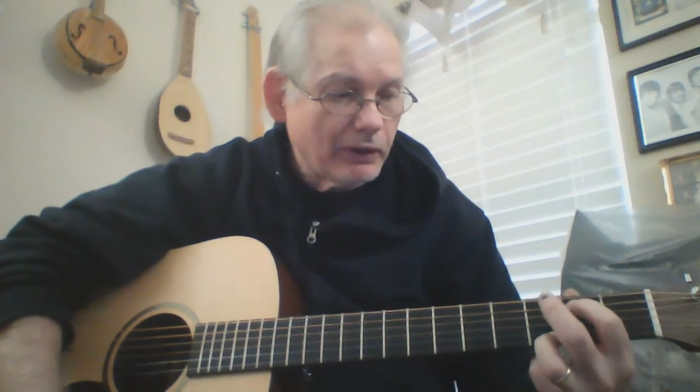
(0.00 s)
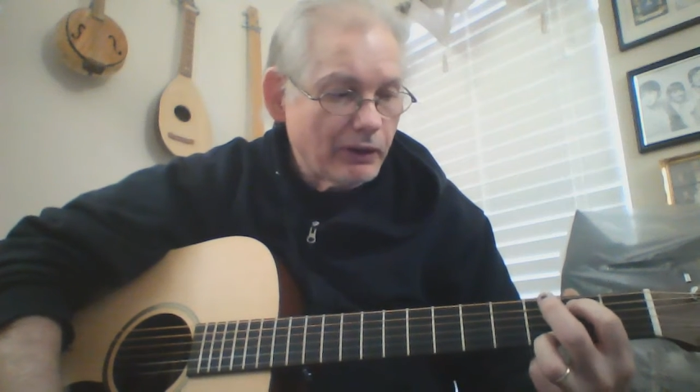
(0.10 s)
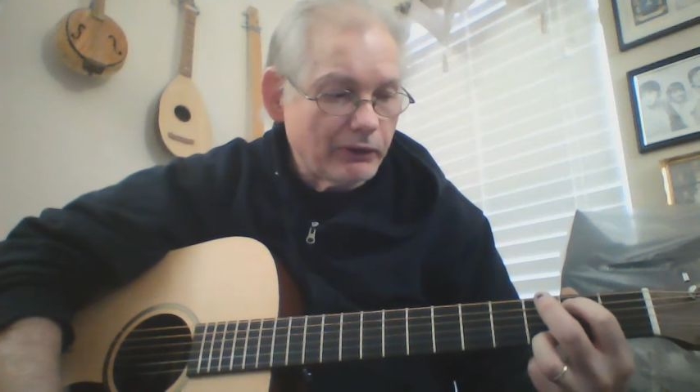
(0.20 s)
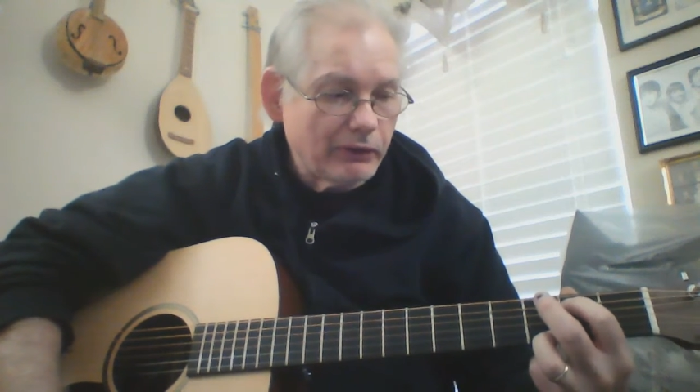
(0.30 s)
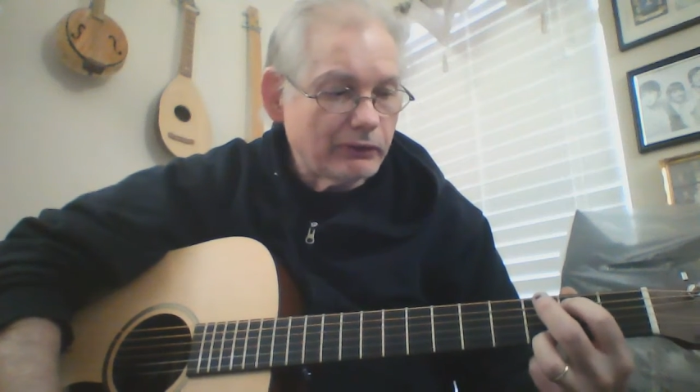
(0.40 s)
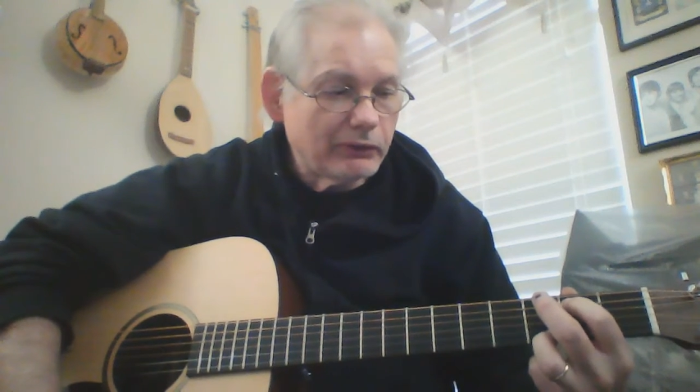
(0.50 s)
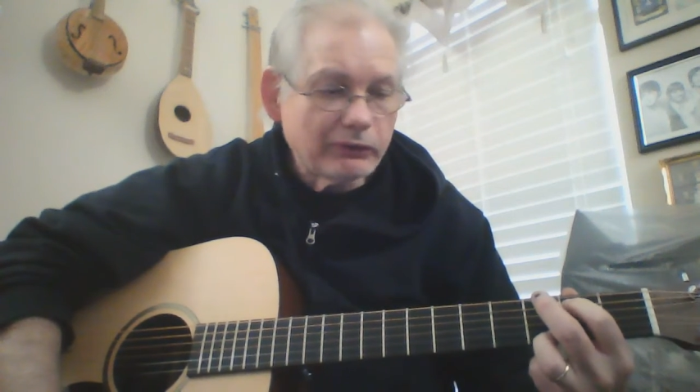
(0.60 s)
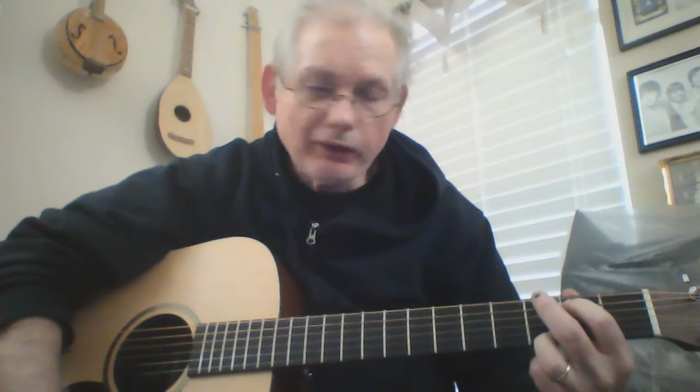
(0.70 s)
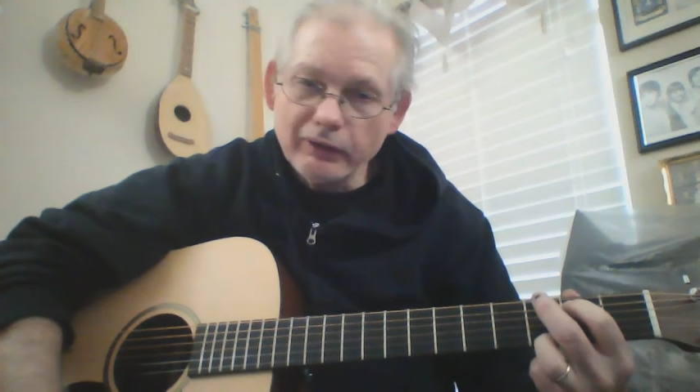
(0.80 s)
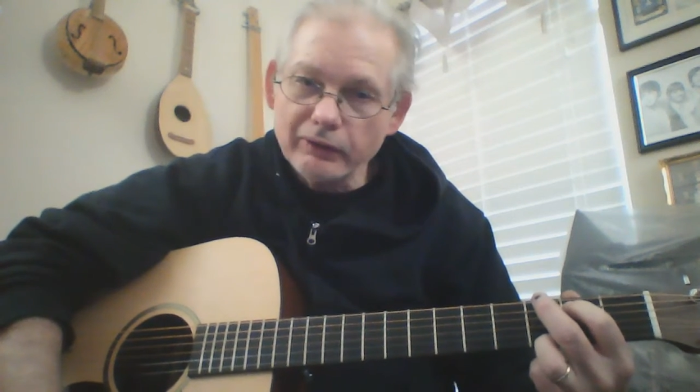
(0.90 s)
And then you
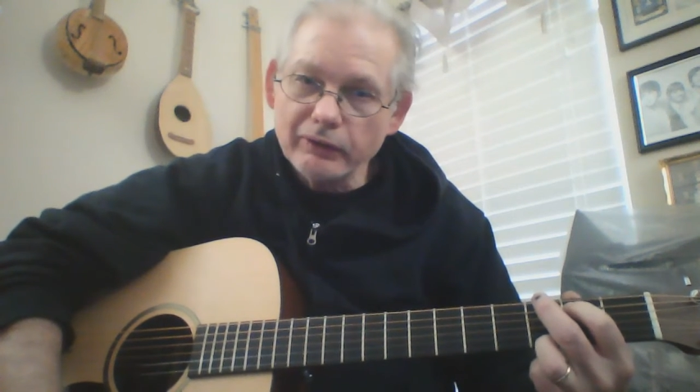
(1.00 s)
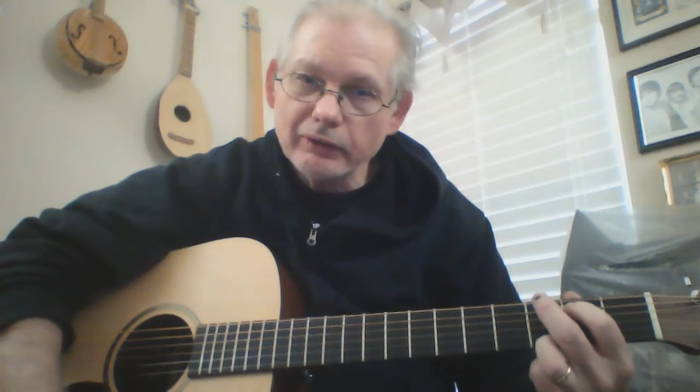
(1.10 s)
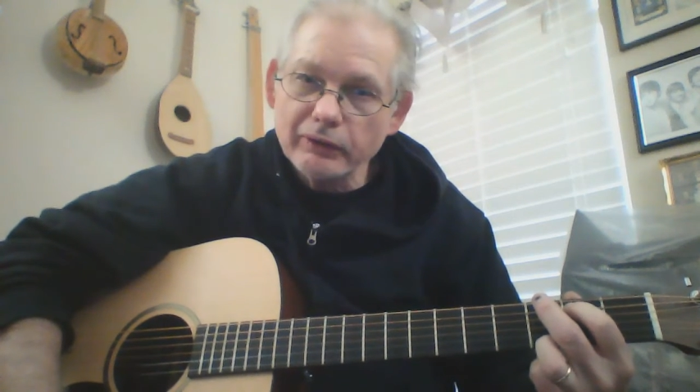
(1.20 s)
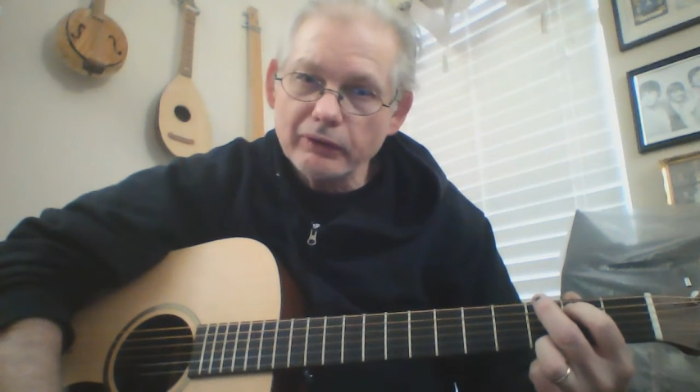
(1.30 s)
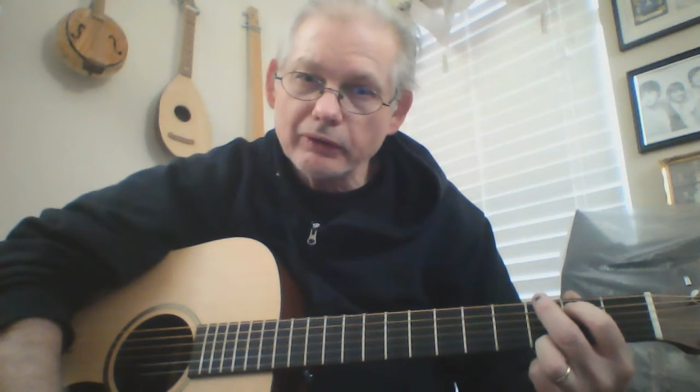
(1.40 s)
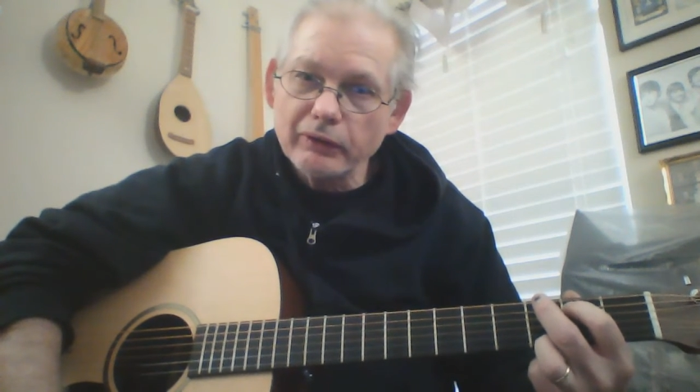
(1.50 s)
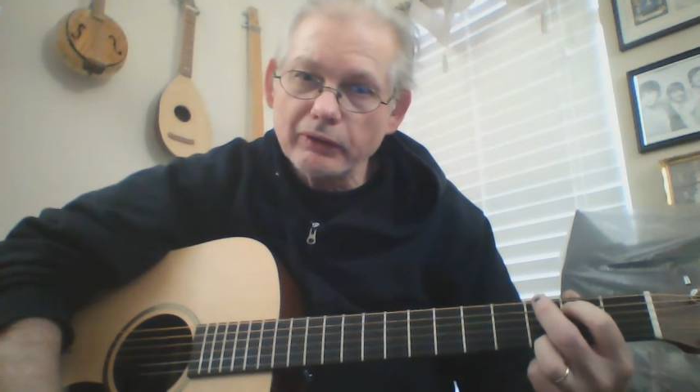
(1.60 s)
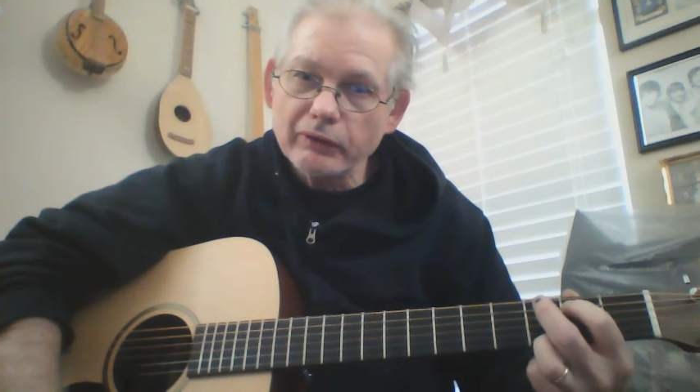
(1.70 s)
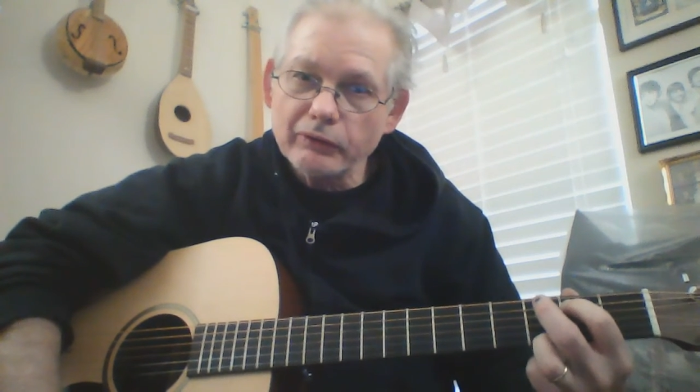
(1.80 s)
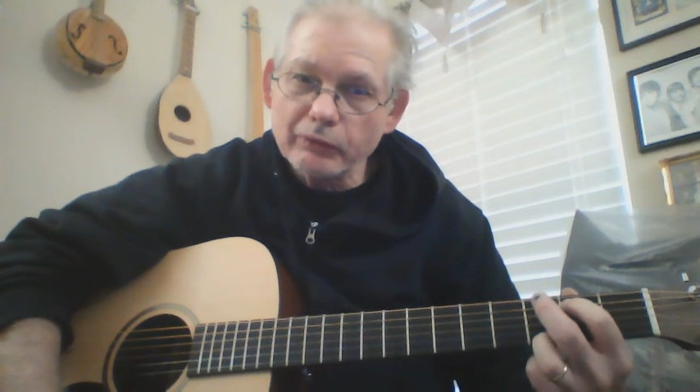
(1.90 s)
take
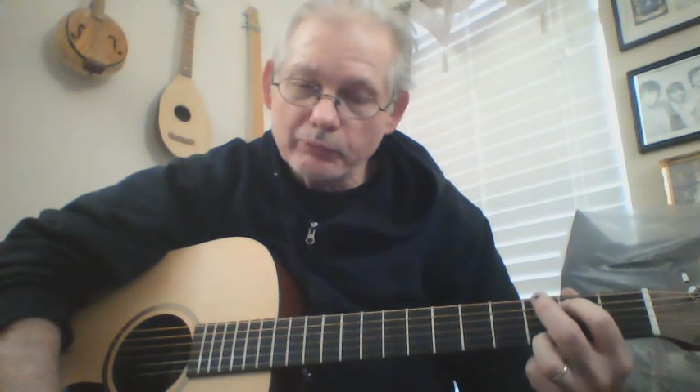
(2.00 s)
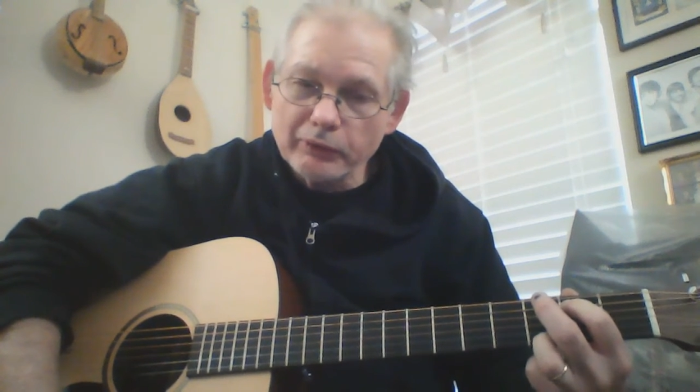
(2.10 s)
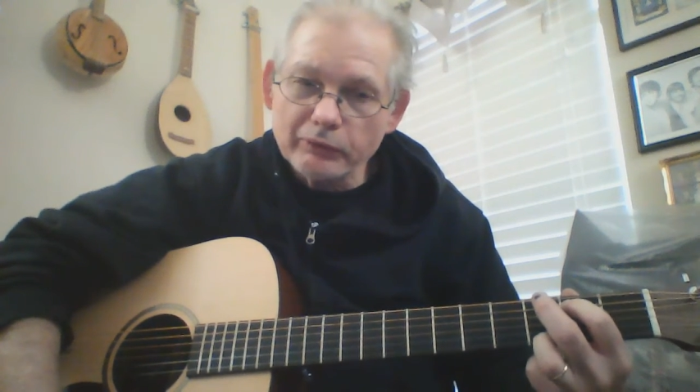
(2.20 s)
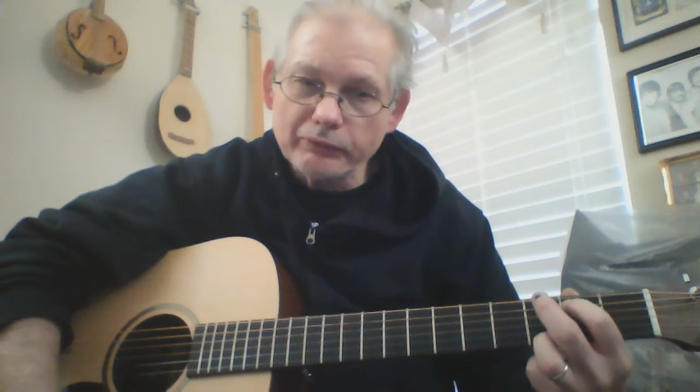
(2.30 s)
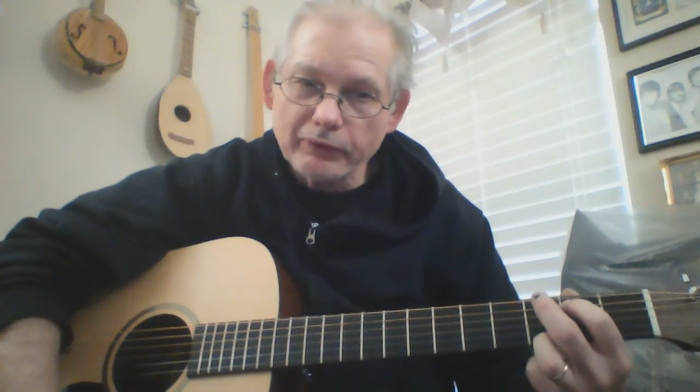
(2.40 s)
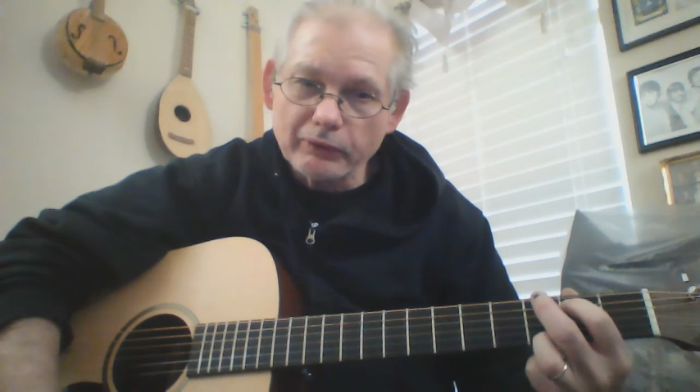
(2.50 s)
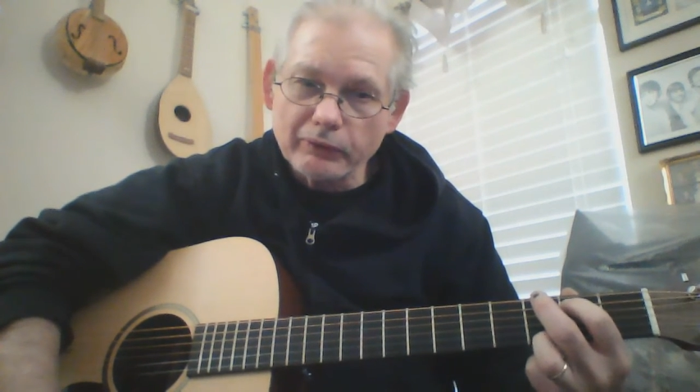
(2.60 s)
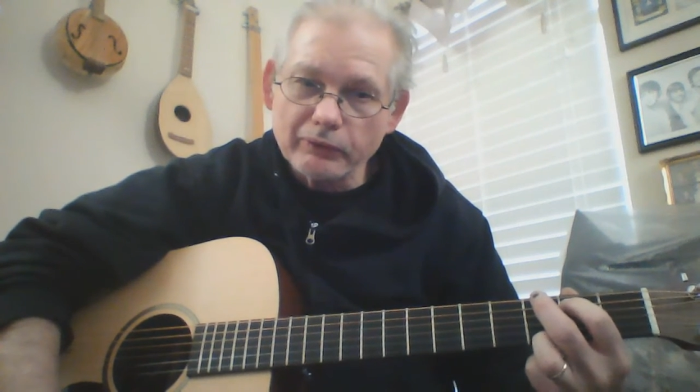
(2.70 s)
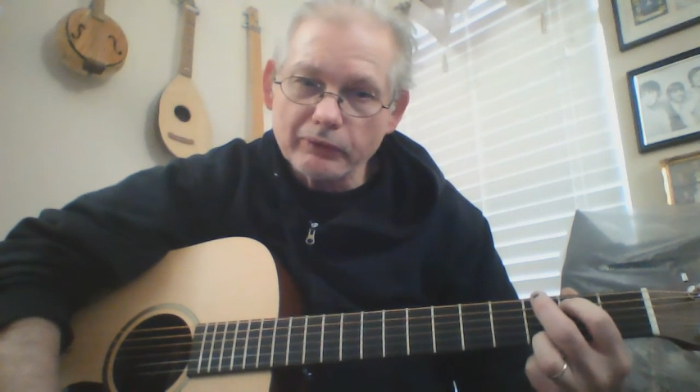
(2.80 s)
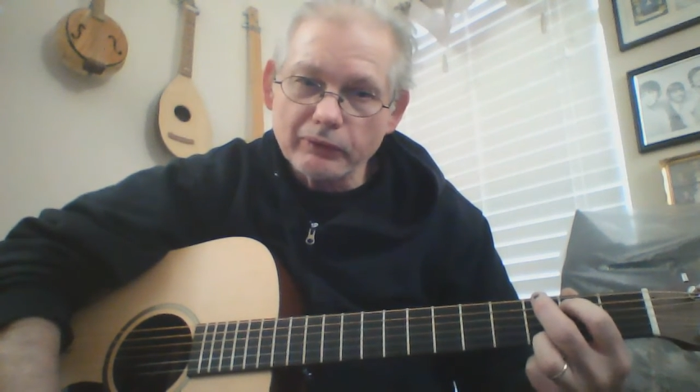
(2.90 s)
your middle finger